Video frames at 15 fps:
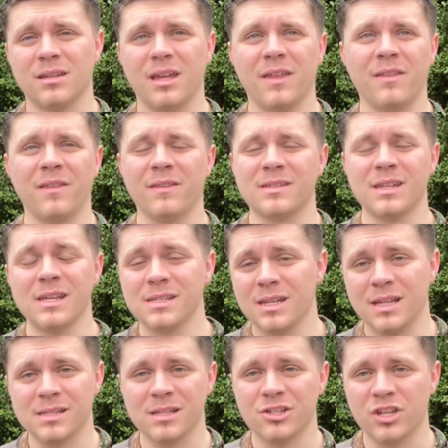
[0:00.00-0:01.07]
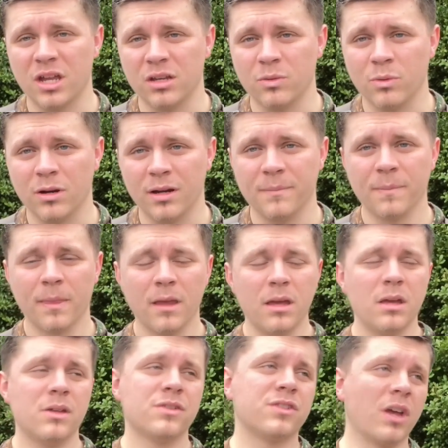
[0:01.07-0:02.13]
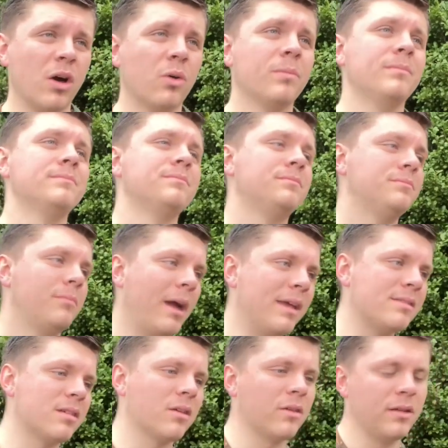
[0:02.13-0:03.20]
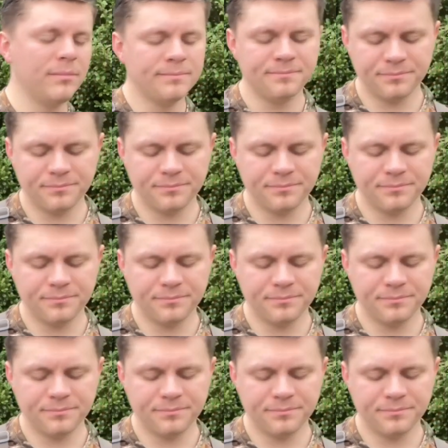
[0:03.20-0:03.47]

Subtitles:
And then the season ends in January. So basically,